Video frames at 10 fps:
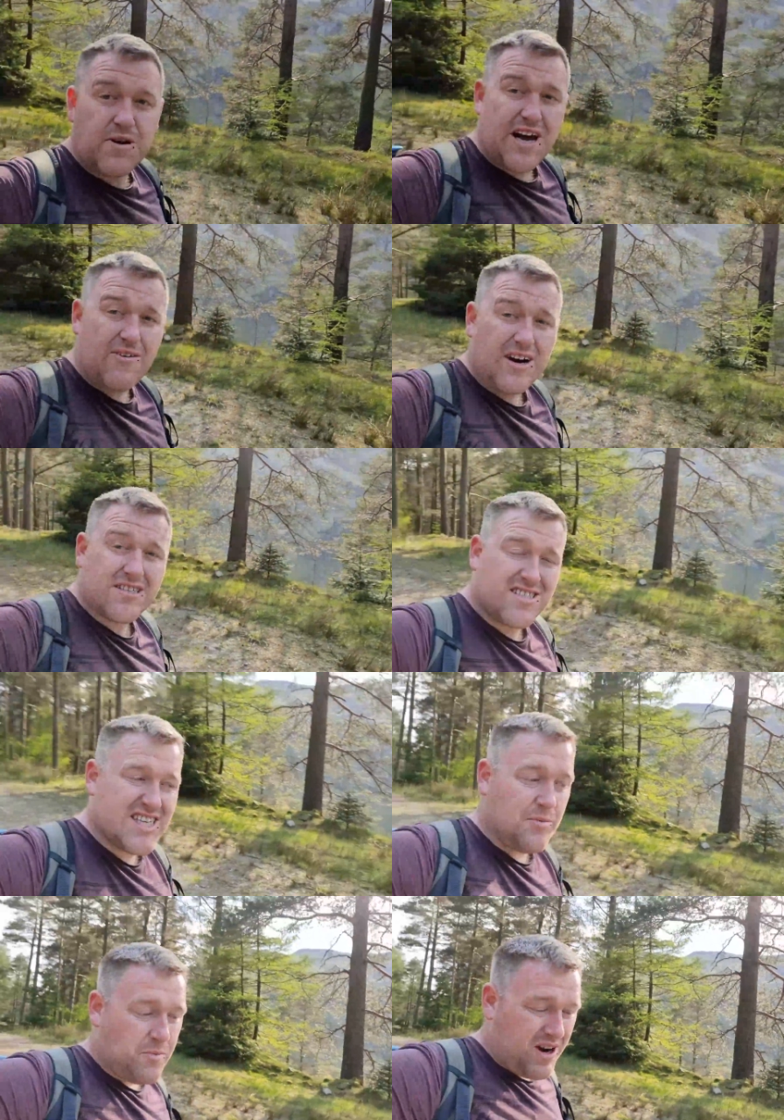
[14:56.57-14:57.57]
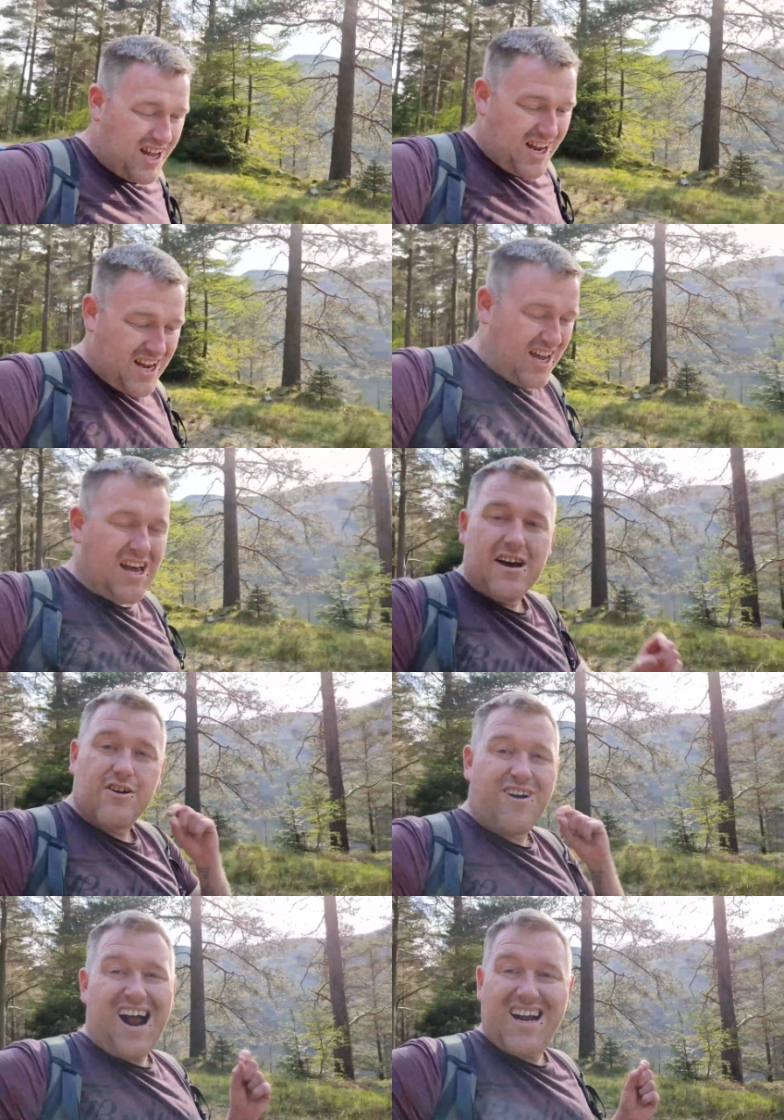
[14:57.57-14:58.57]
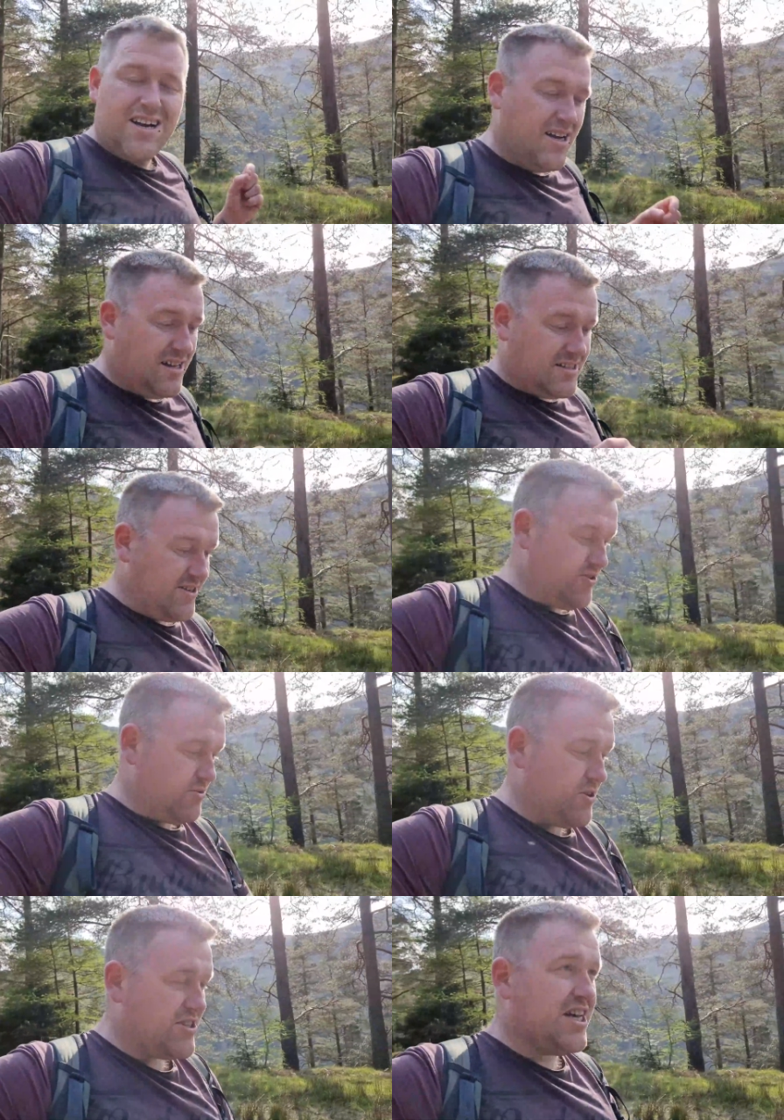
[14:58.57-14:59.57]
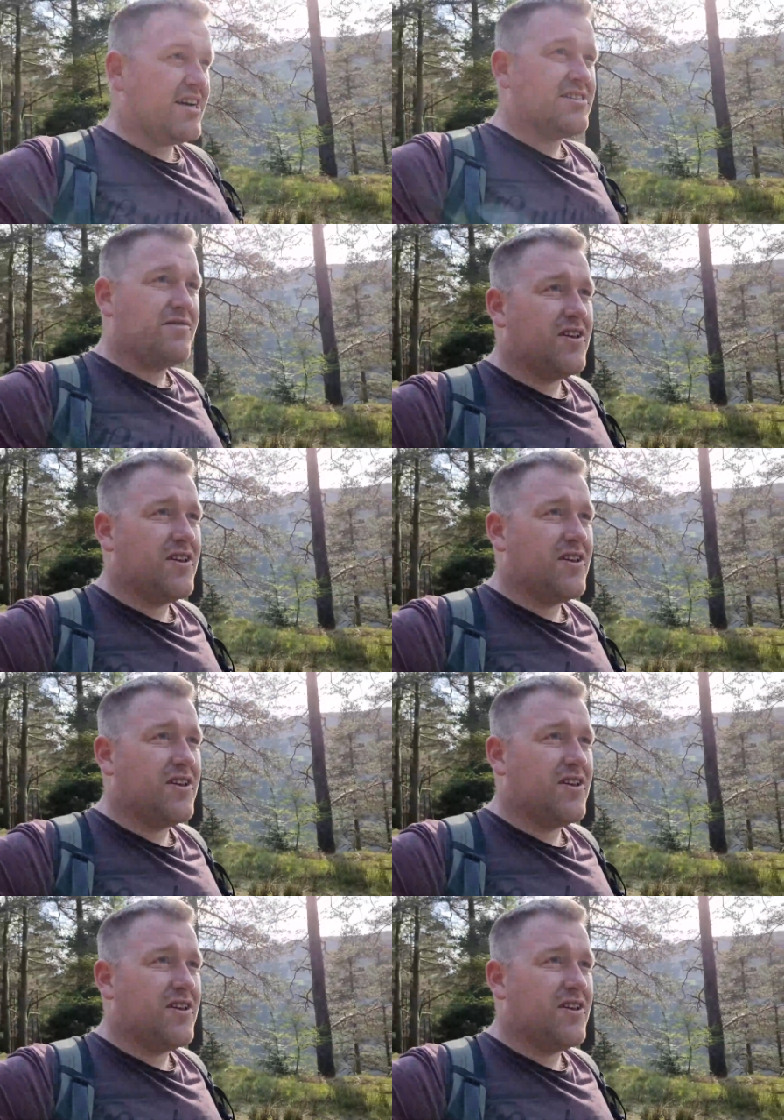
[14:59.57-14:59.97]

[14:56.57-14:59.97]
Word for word: now at Sipling Crag. That's another one ticked off